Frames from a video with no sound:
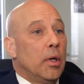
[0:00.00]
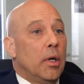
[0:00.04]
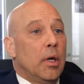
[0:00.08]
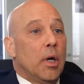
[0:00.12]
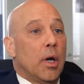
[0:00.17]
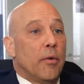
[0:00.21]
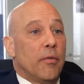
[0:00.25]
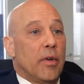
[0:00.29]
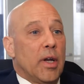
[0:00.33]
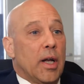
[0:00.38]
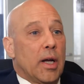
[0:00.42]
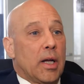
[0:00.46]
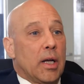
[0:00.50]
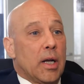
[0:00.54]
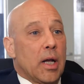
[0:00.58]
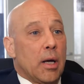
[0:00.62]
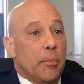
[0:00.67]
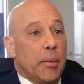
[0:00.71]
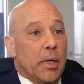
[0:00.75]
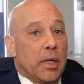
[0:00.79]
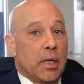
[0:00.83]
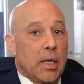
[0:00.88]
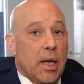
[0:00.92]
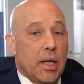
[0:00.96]
an
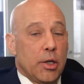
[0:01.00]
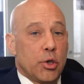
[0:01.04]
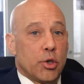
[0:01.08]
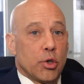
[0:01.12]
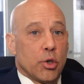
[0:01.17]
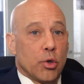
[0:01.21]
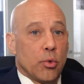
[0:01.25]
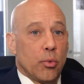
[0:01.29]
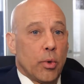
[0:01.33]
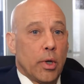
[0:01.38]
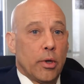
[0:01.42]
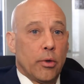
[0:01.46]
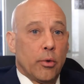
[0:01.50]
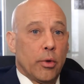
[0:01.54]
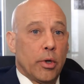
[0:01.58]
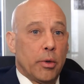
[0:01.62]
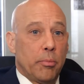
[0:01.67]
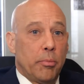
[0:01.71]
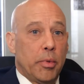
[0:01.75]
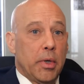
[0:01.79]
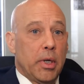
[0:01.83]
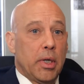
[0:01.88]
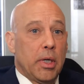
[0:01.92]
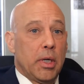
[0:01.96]
economic nature, whether it
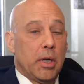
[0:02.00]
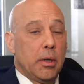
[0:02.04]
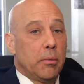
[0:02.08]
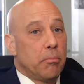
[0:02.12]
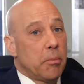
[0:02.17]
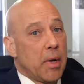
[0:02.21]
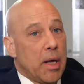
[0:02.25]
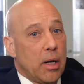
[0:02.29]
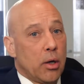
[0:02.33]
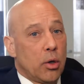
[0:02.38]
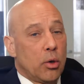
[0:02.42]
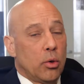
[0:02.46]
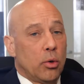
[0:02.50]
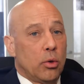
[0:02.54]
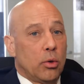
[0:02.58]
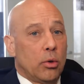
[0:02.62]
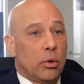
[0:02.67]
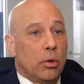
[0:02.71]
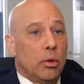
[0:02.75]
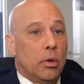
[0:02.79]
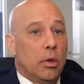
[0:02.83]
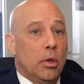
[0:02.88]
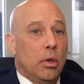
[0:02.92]
be medical